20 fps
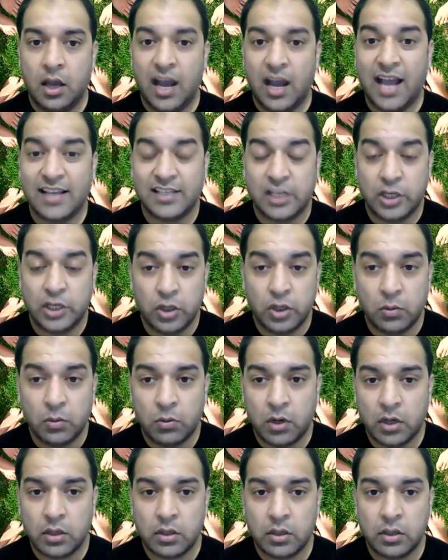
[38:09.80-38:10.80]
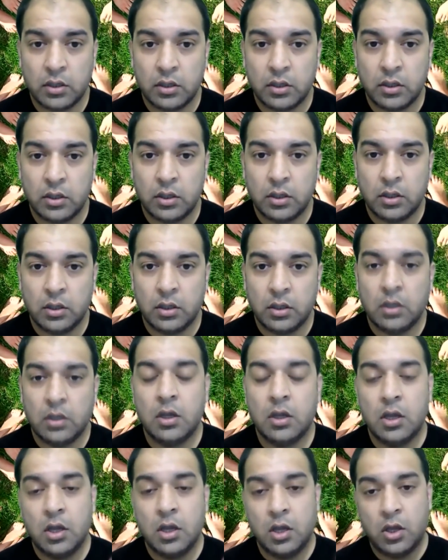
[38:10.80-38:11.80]
I say, you know what?
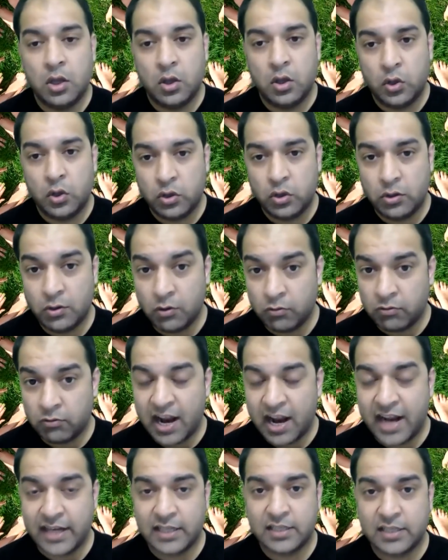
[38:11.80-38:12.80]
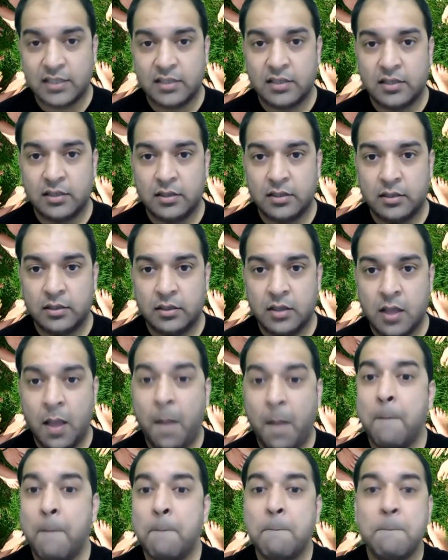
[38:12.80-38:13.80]
You're right.
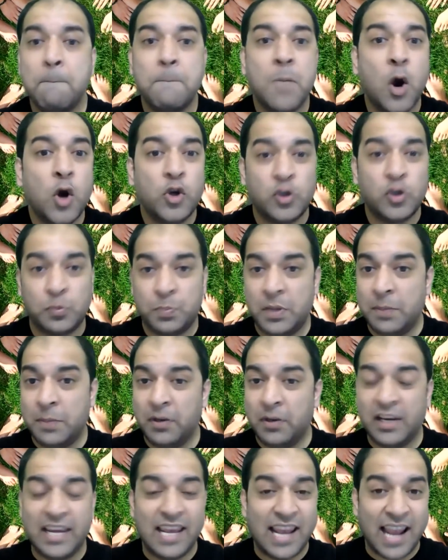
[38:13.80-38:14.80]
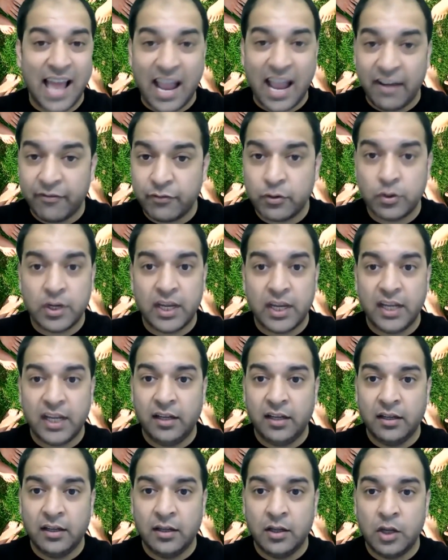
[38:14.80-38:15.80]
Most people in life
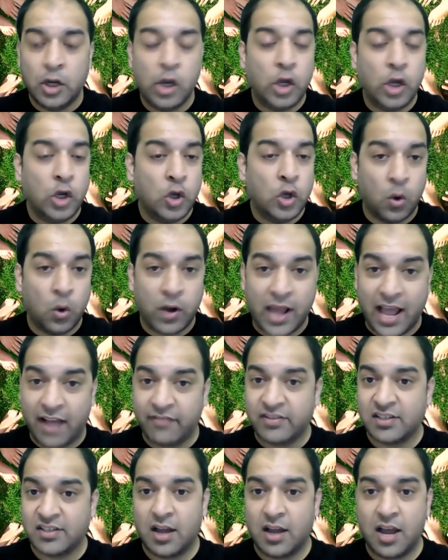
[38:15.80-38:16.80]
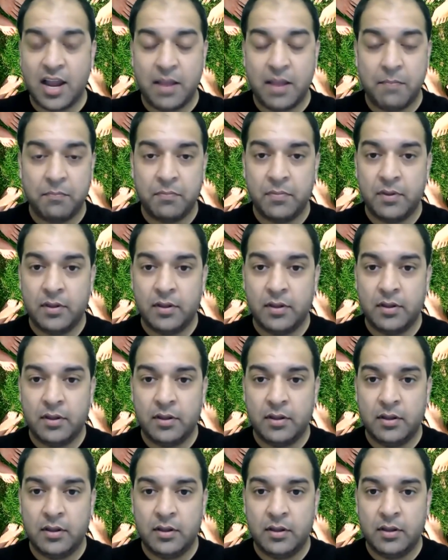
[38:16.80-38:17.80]
today don't have time.
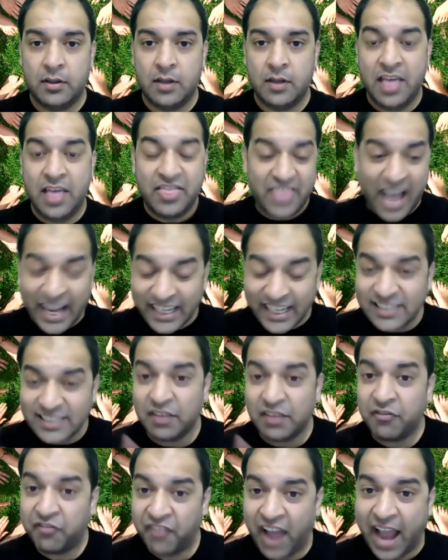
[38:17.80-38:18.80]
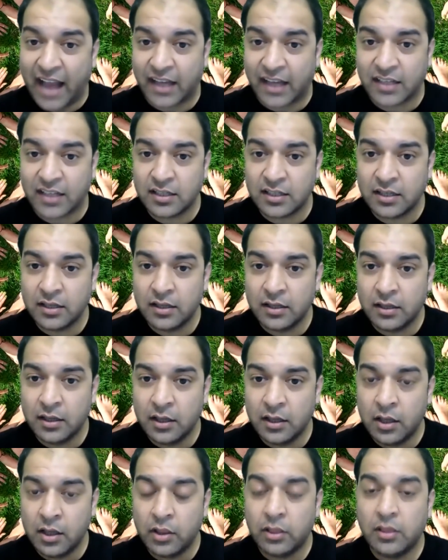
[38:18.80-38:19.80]
That is, in fact,
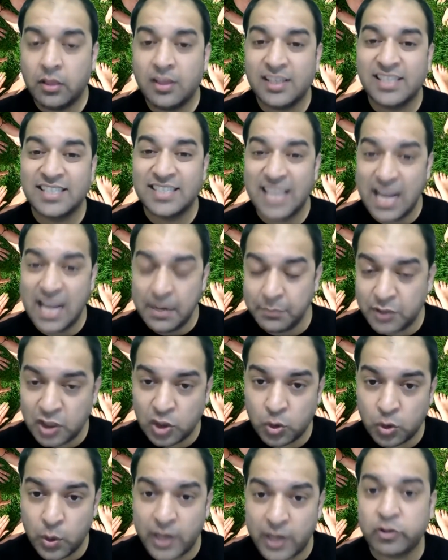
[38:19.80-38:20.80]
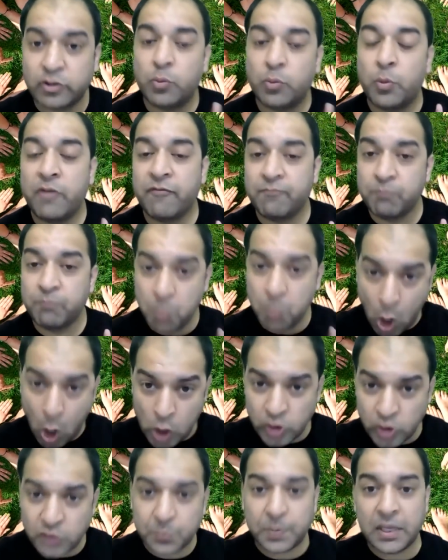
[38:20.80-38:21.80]
the same situation with
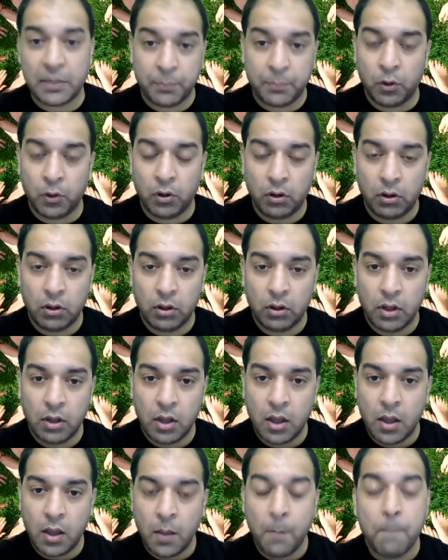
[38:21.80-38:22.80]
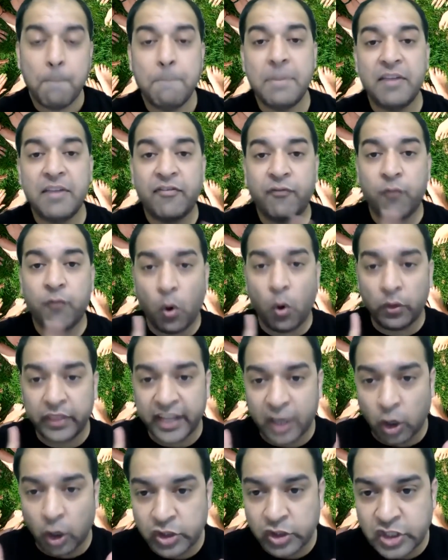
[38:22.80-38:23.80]
most people before they
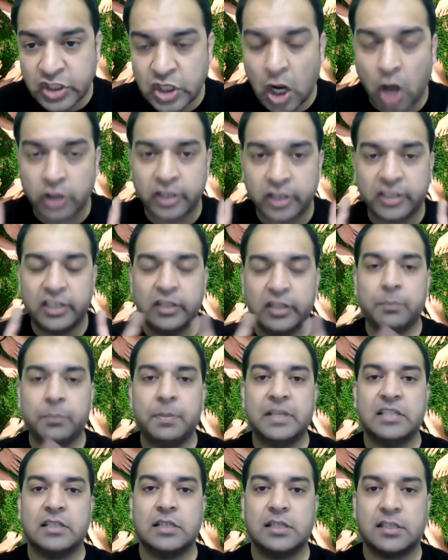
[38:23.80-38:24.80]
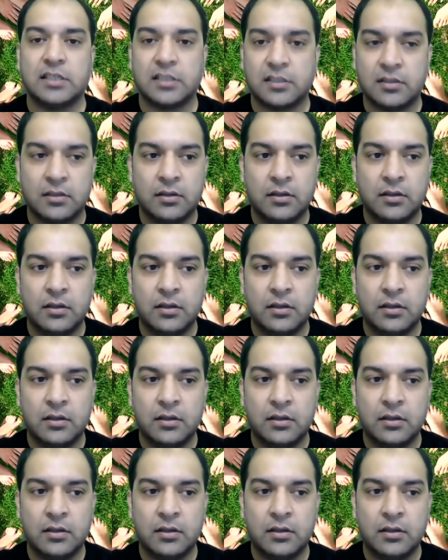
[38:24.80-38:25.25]
got started in the business.